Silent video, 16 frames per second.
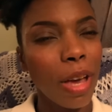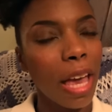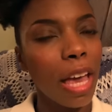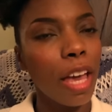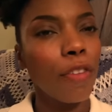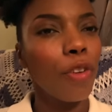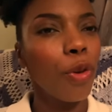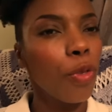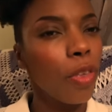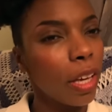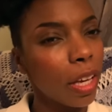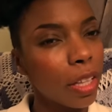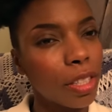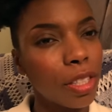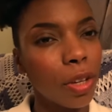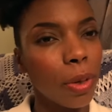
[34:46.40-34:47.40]
What makes
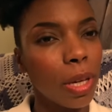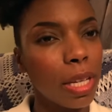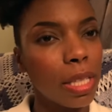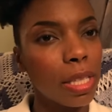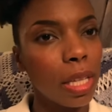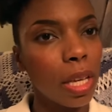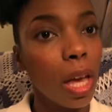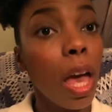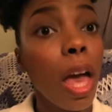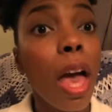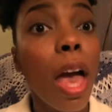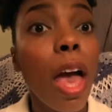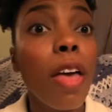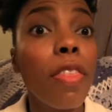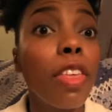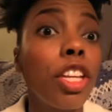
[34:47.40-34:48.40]
some of these stories
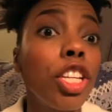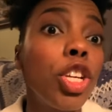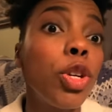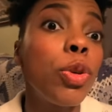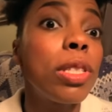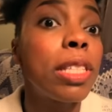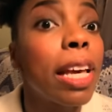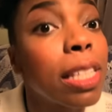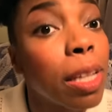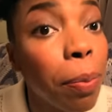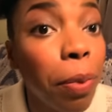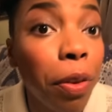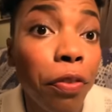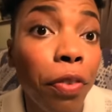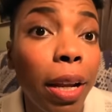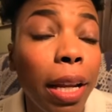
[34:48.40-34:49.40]
scary, apart from their
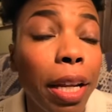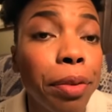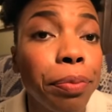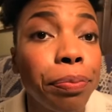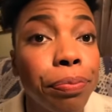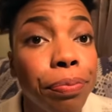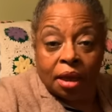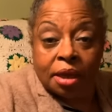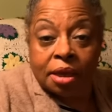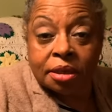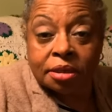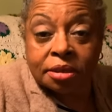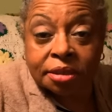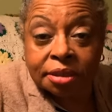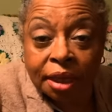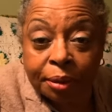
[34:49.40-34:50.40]
aesthetic,
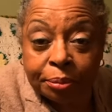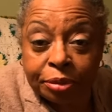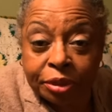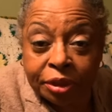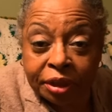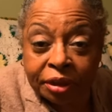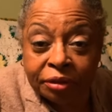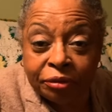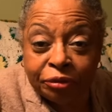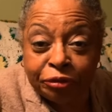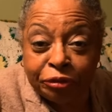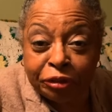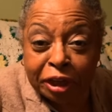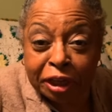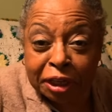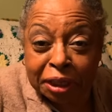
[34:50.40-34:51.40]
is that they're about
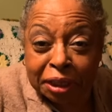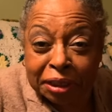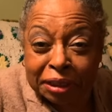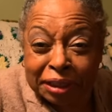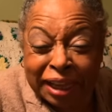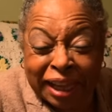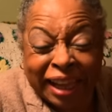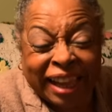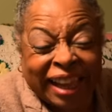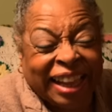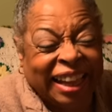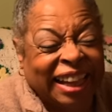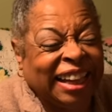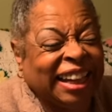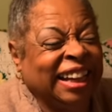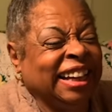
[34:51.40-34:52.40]
people who
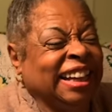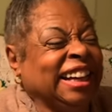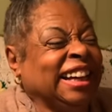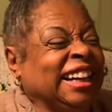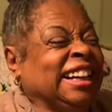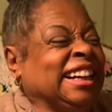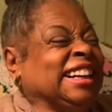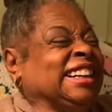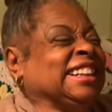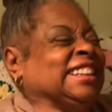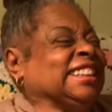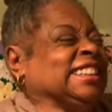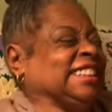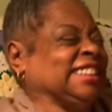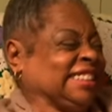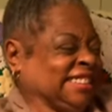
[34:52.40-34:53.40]
are not
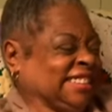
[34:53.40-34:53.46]
set